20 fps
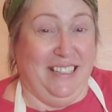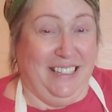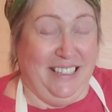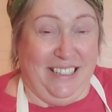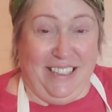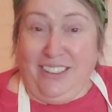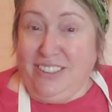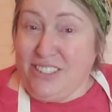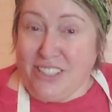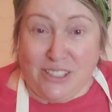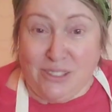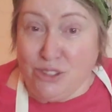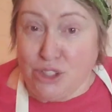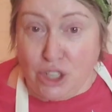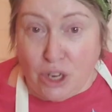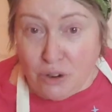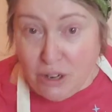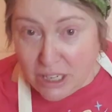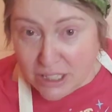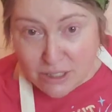I'll still show you,
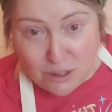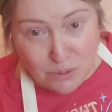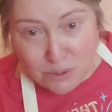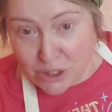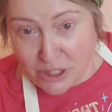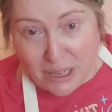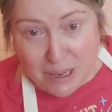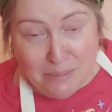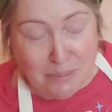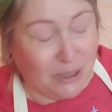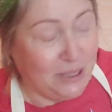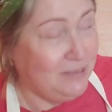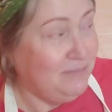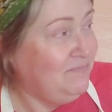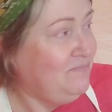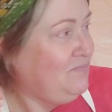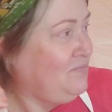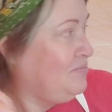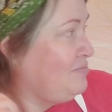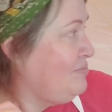don't worry, but
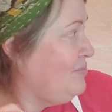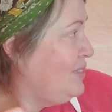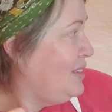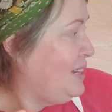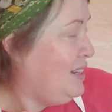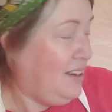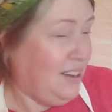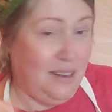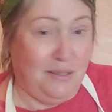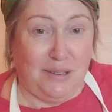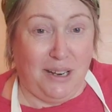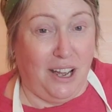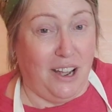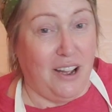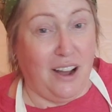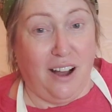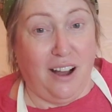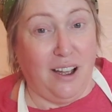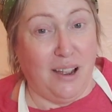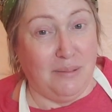I'm like, I
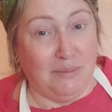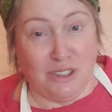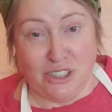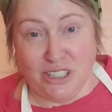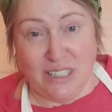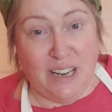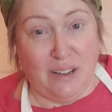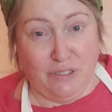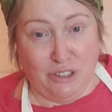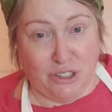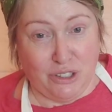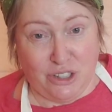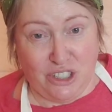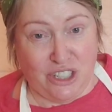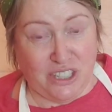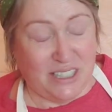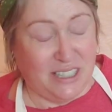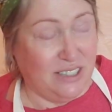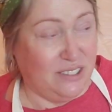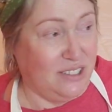am just never touching
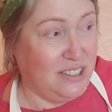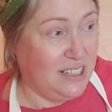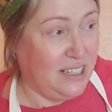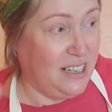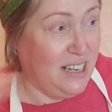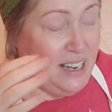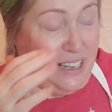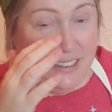silks again.